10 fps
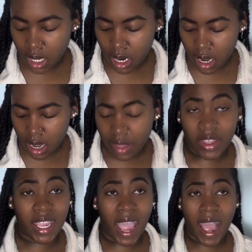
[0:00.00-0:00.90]

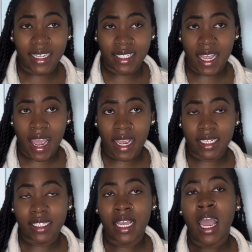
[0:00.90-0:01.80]
The Gas
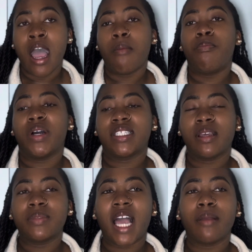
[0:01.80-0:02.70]
X, but
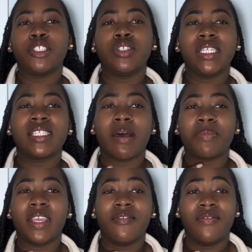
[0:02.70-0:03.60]
sometimes you need
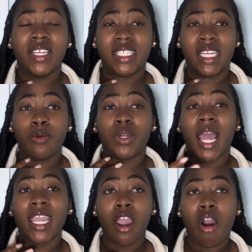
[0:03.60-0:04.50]
something fizzy. When
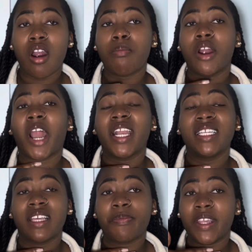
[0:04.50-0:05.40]
I get heartburn, I need
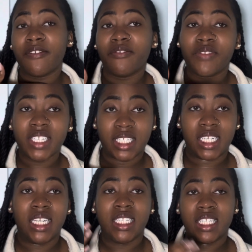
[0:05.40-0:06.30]
something
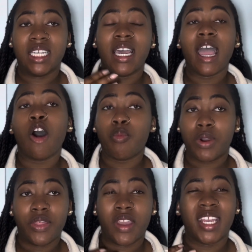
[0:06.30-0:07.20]
fizzy to help
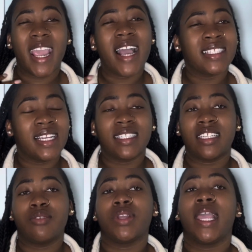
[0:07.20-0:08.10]
with it. Gas X
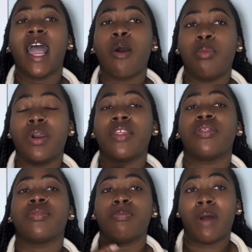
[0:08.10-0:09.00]
doesn't really help with
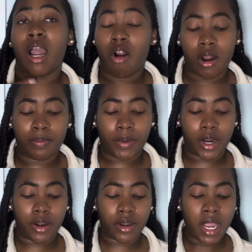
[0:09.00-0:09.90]
my
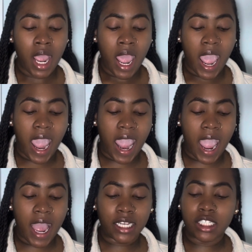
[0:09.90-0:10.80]
heartburn.
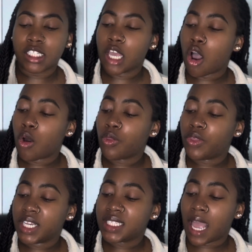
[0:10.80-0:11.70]
And so
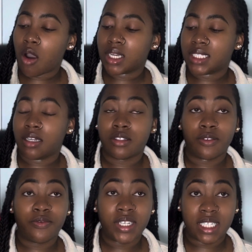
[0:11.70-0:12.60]
this Alka-Seltzer
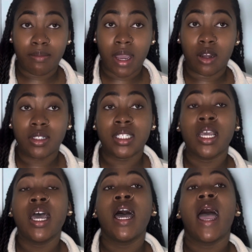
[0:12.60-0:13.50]
Fizzy Melts
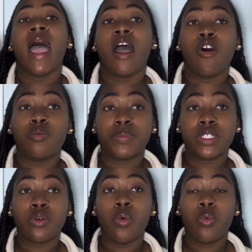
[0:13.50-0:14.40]

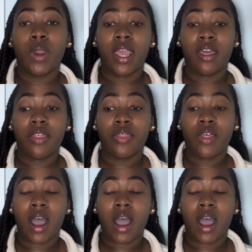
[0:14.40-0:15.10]
helps with,